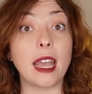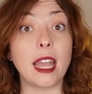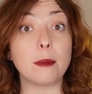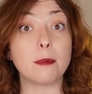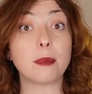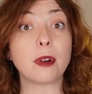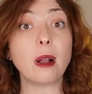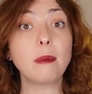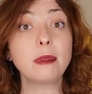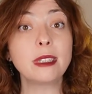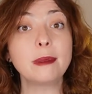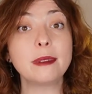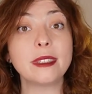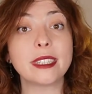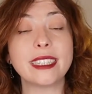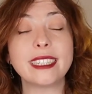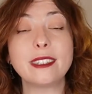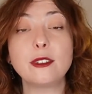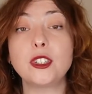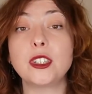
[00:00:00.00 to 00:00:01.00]
A problem
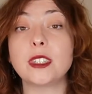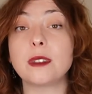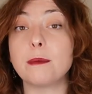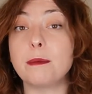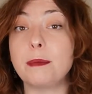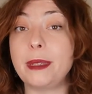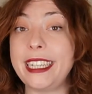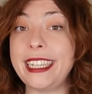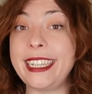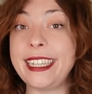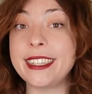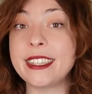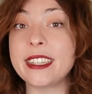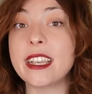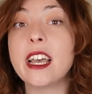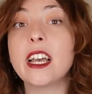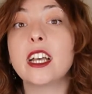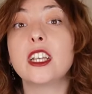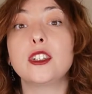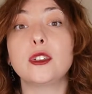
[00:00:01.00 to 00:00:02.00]
solution
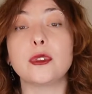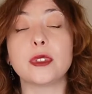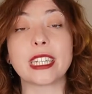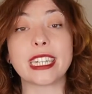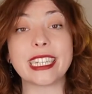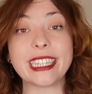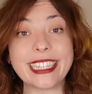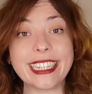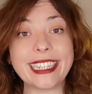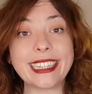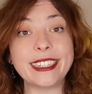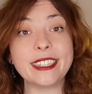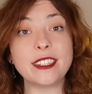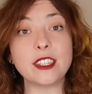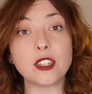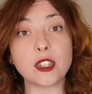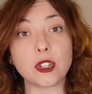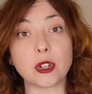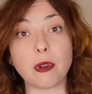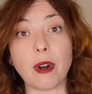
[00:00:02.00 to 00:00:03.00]
piece should clearly
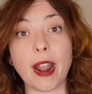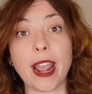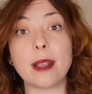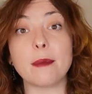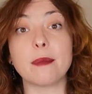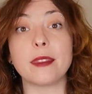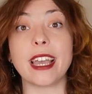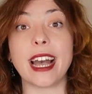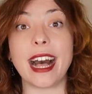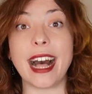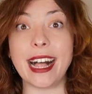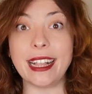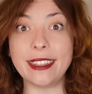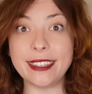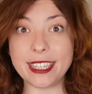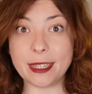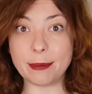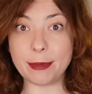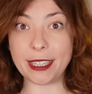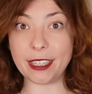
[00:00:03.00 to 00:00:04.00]
describe the
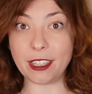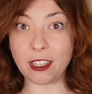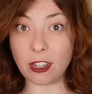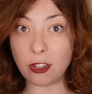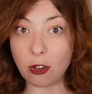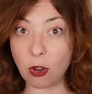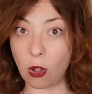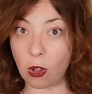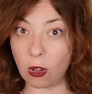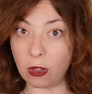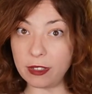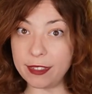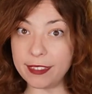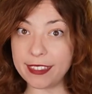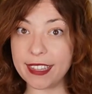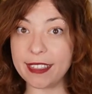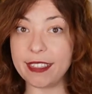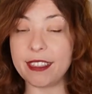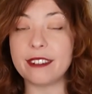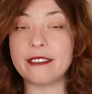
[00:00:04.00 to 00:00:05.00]
ultimate goal
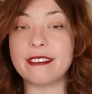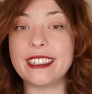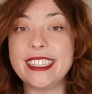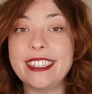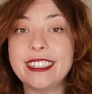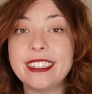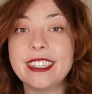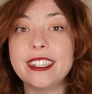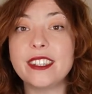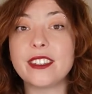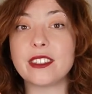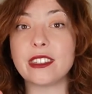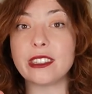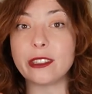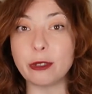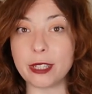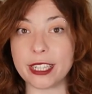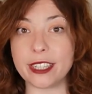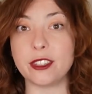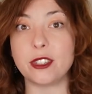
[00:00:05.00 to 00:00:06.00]
that the reader is
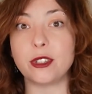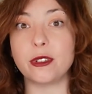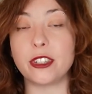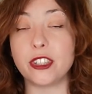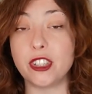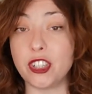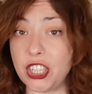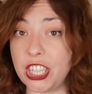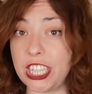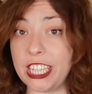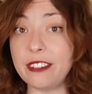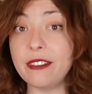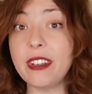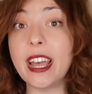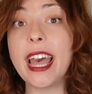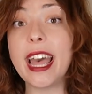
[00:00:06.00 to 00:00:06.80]
looking to achieve